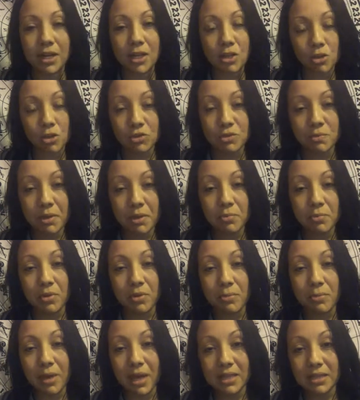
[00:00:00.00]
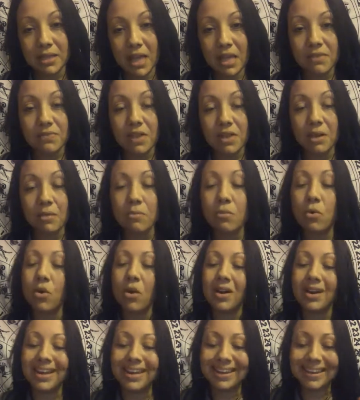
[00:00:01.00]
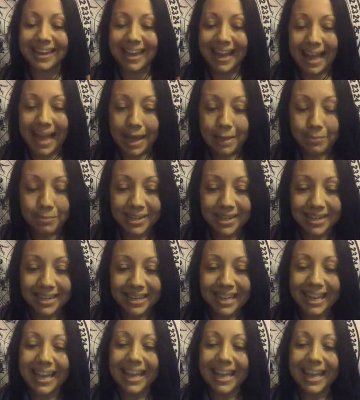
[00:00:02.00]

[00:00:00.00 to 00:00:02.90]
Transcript: of those people in my life anymore. It happened.